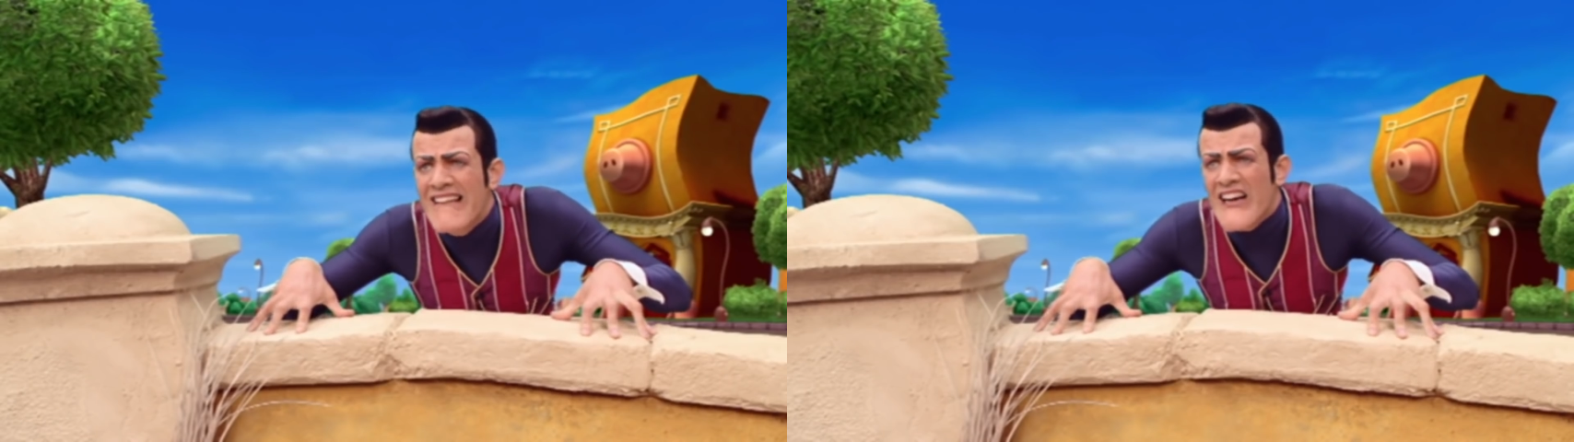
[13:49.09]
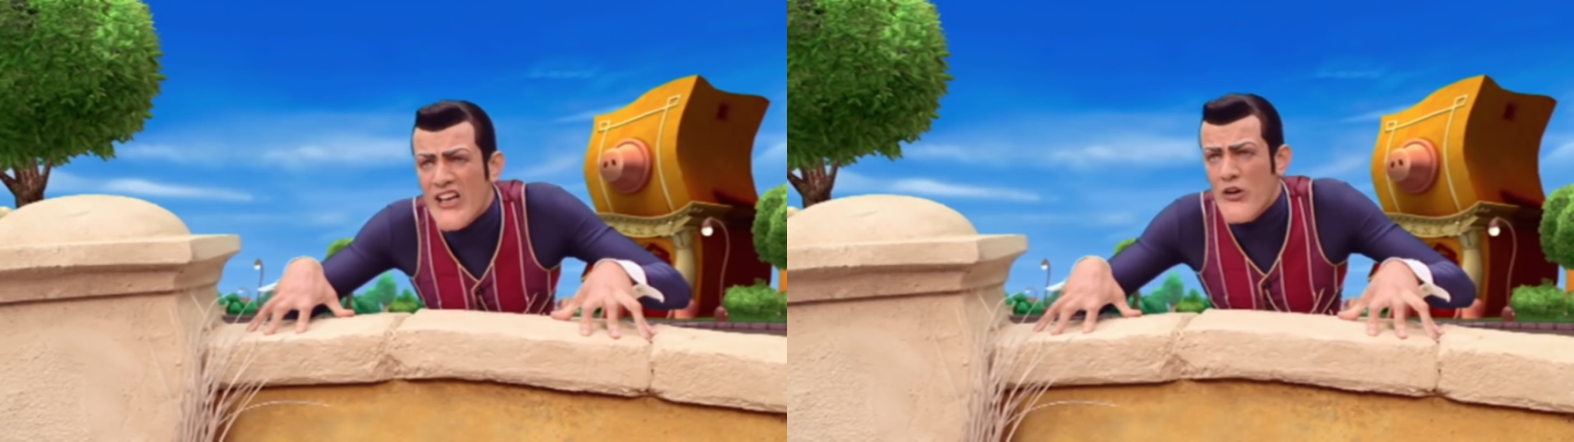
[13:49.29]

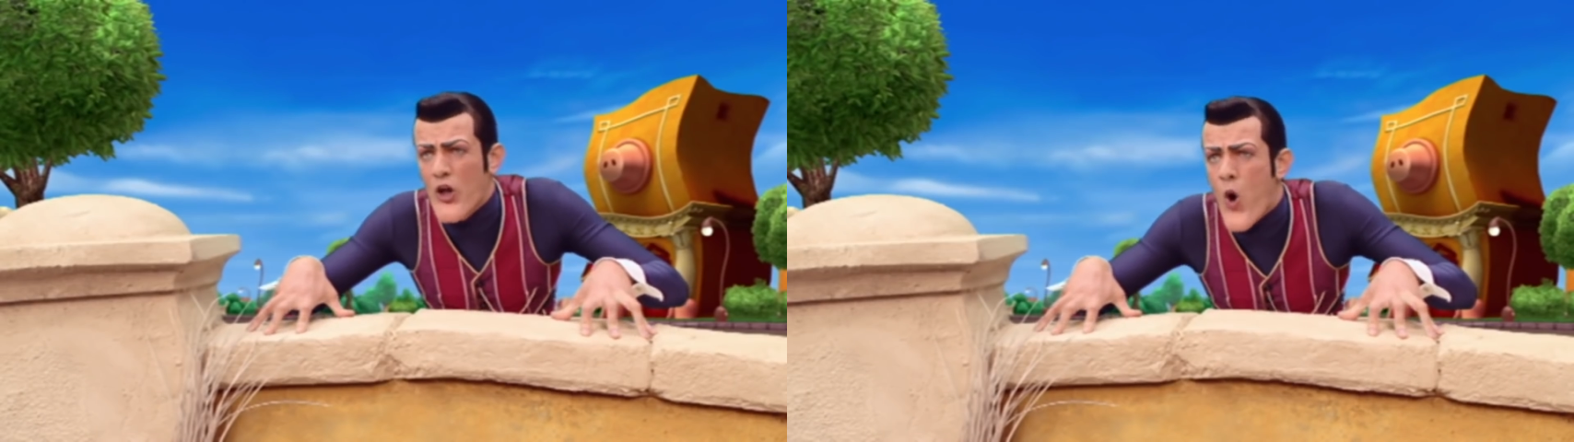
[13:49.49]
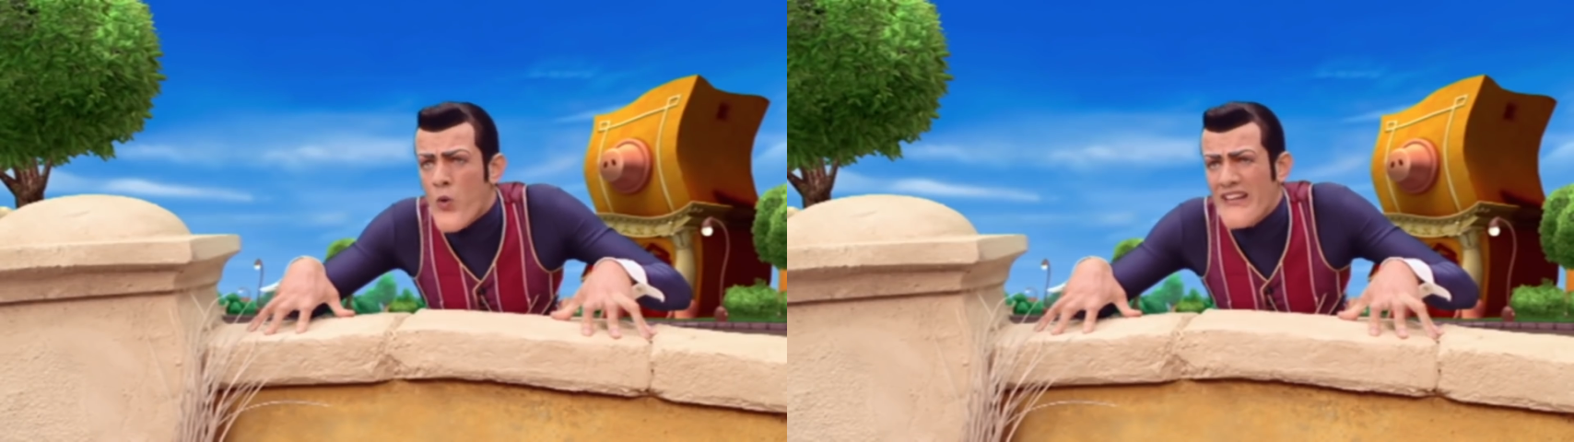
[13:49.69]
it will
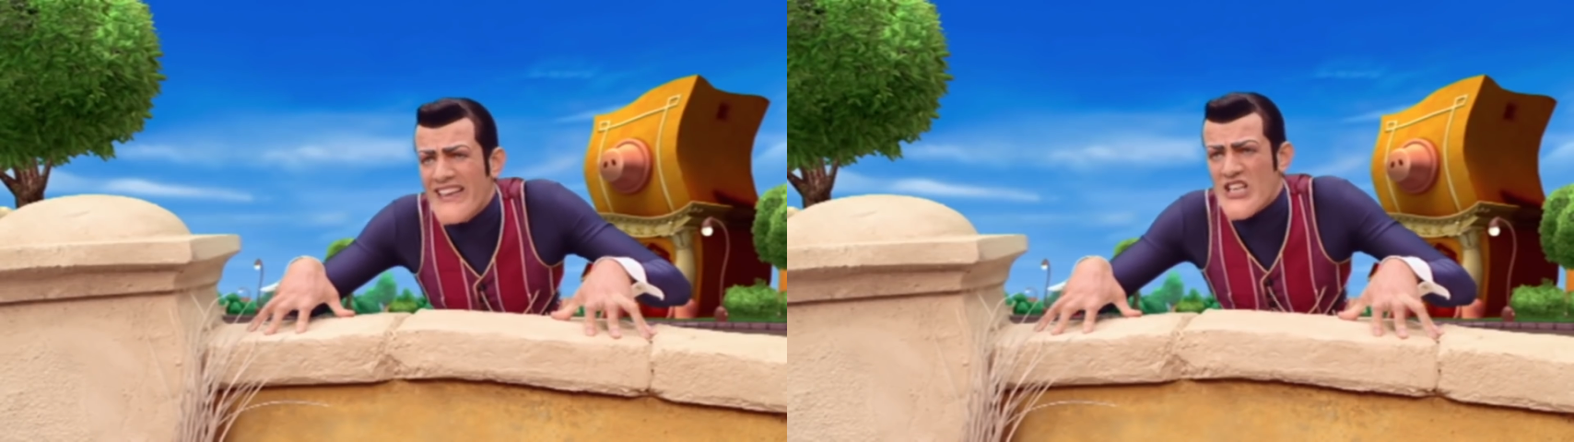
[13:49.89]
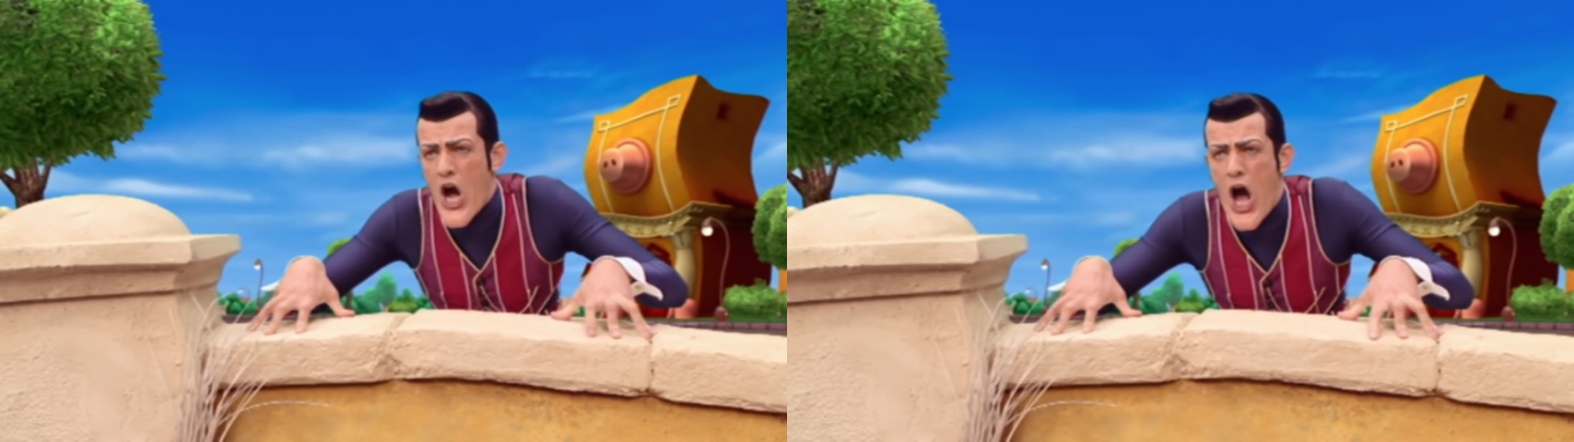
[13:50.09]
only
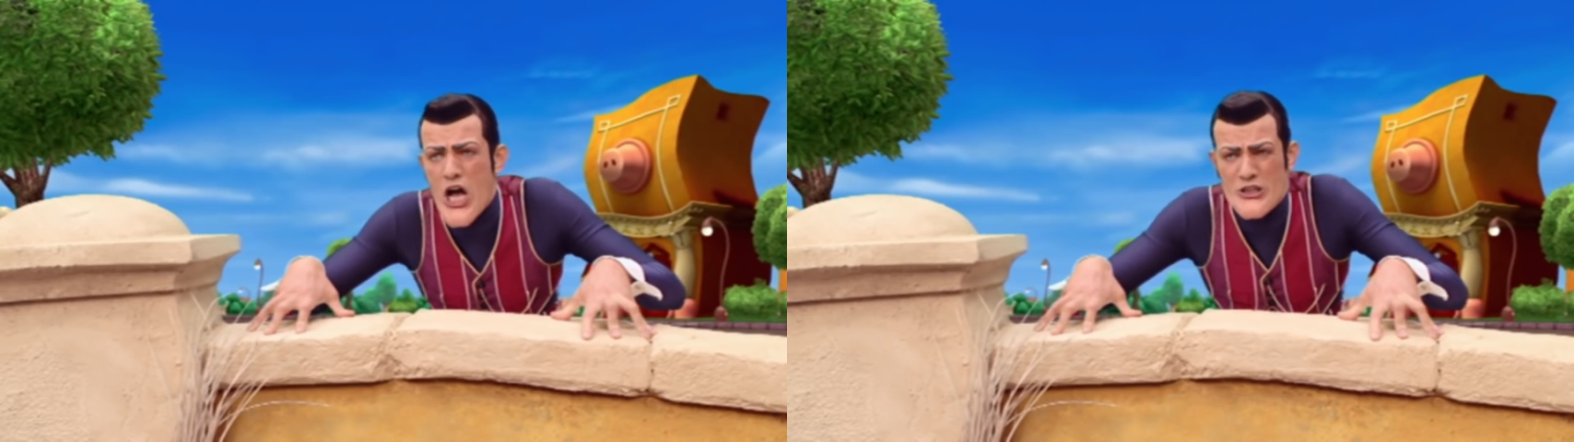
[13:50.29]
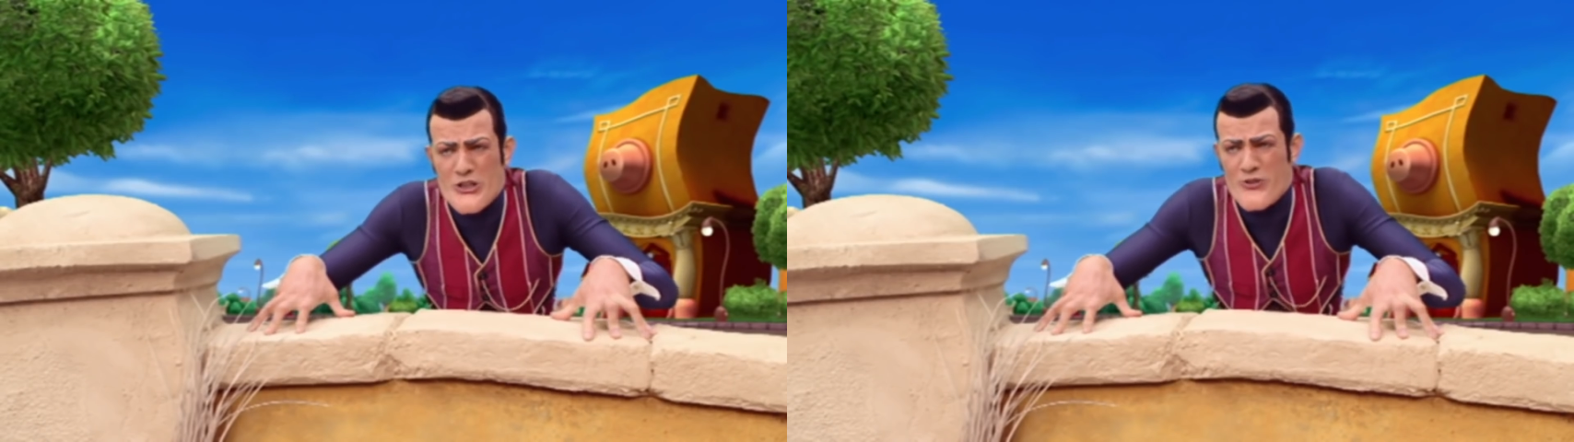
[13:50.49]
cause